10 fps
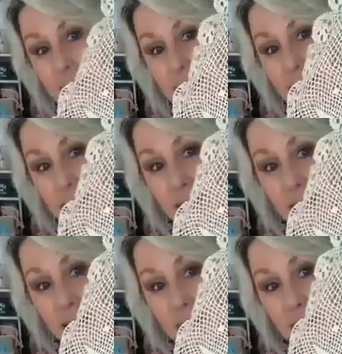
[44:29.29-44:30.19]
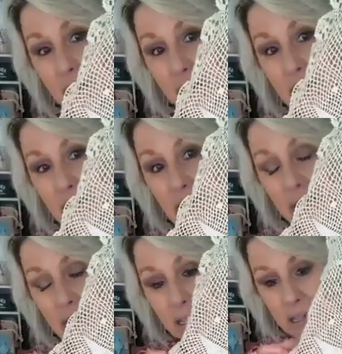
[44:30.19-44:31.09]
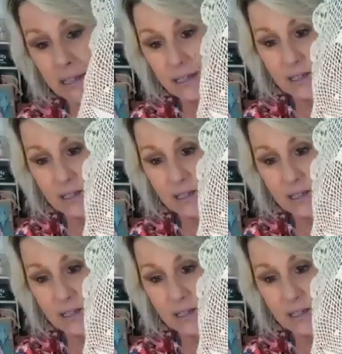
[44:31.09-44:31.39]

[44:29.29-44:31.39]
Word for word: in there. I thought that was genius.